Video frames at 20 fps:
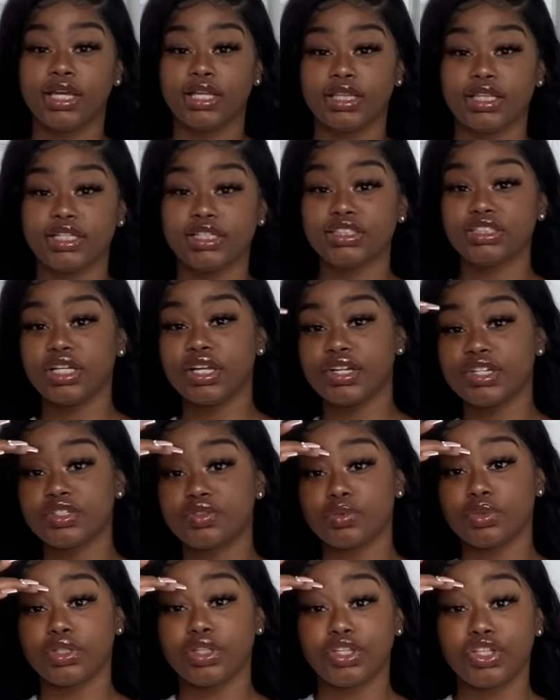This shirt is
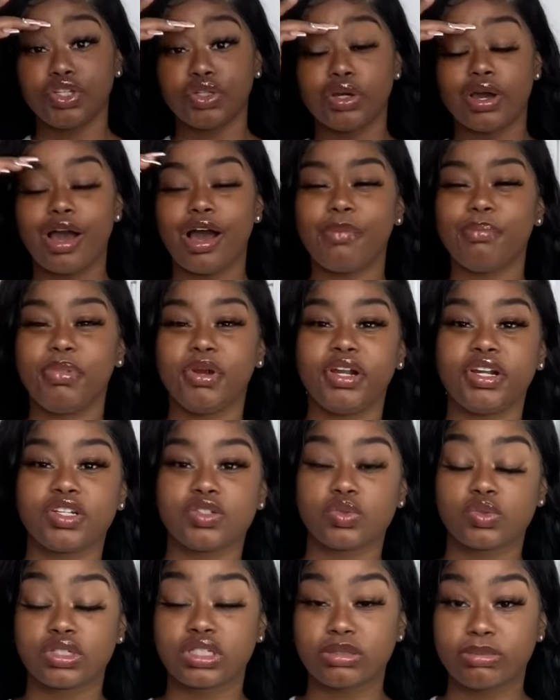really cute. I'll pair this
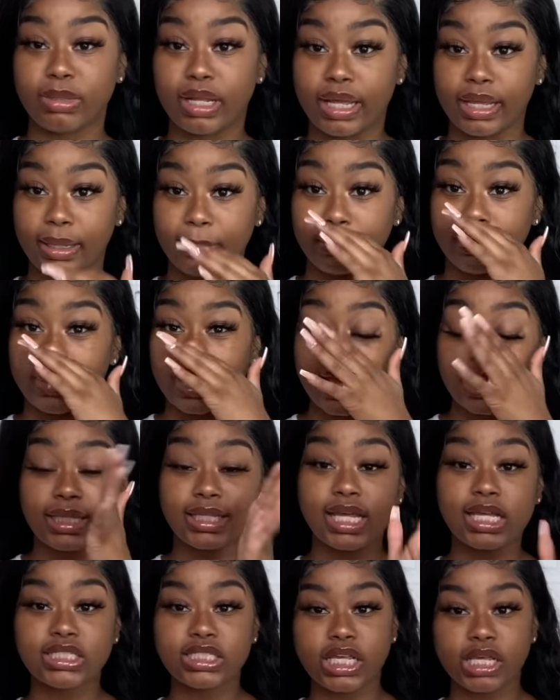with some like black
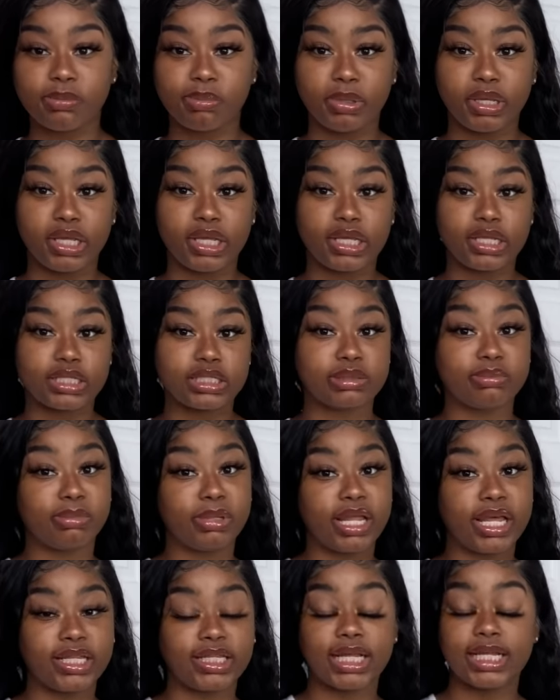latex pants,
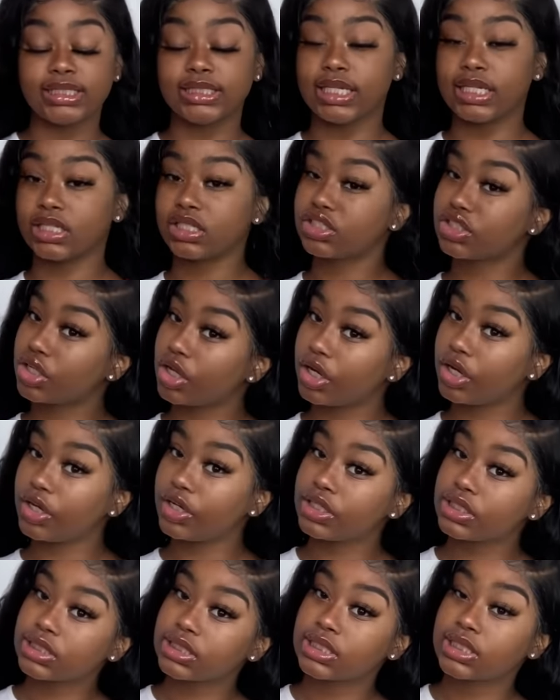black latex
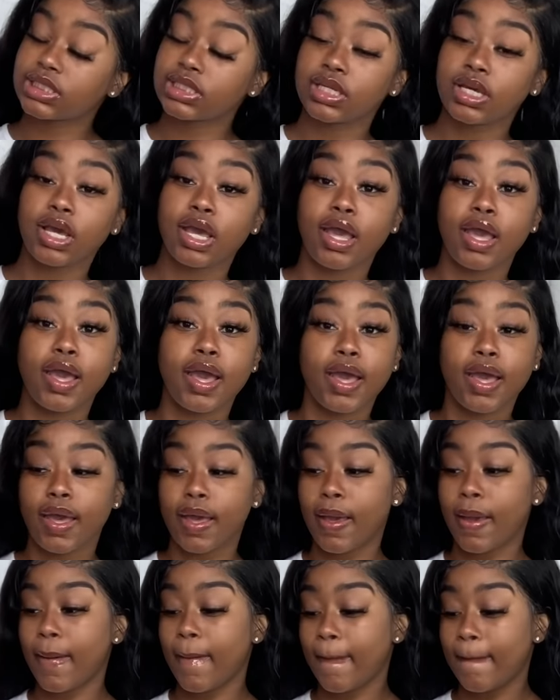skirts,
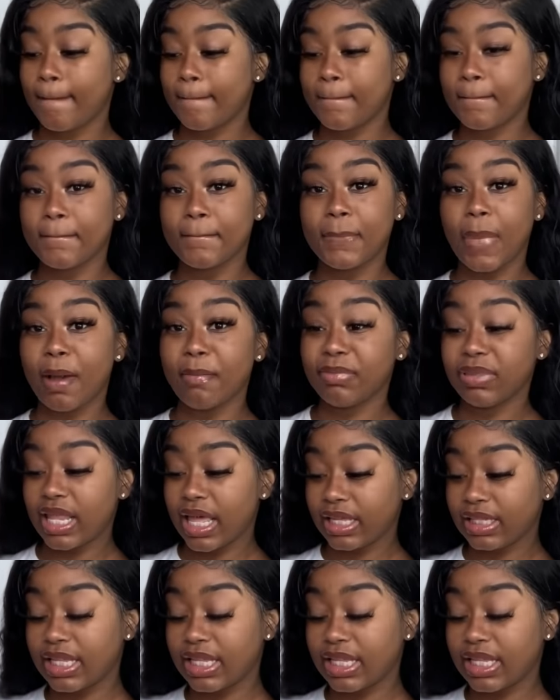my black